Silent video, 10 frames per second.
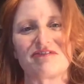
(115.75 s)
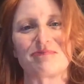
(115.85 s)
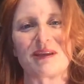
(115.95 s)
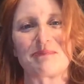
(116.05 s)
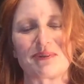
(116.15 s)

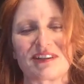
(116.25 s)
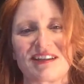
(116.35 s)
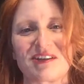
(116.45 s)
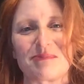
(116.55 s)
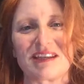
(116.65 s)
people that
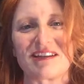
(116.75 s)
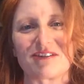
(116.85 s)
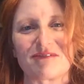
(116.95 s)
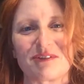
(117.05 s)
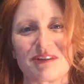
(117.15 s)
he'll be
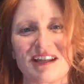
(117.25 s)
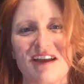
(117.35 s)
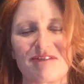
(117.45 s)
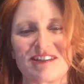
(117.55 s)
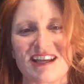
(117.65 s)
interviewing
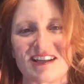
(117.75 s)
every day.